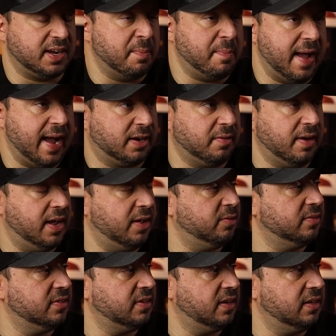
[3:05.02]
like a
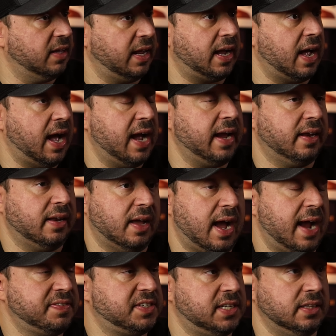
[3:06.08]
background. And like yeah. I
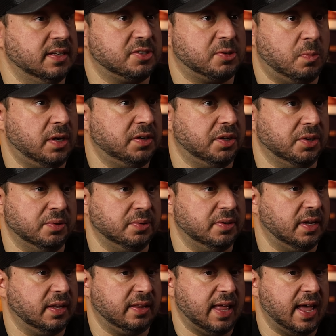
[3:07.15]
I've seen this one
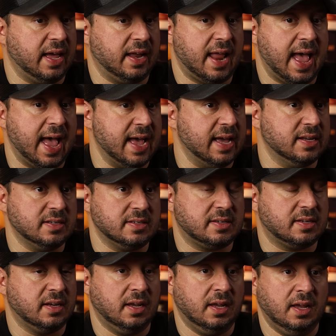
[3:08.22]
dude that
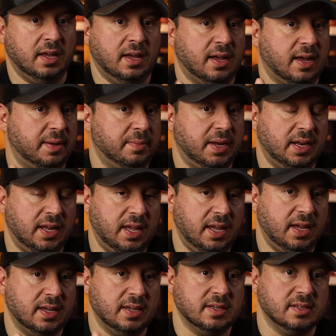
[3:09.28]
has I mean,
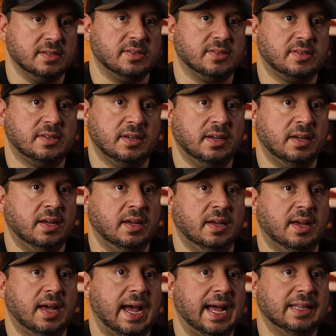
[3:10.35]
he is
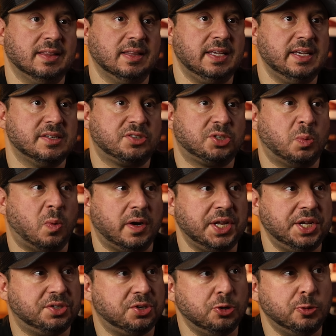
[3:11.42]
at least
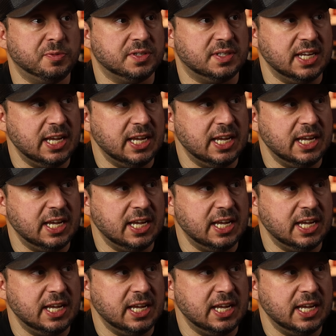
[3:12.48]
20 tubes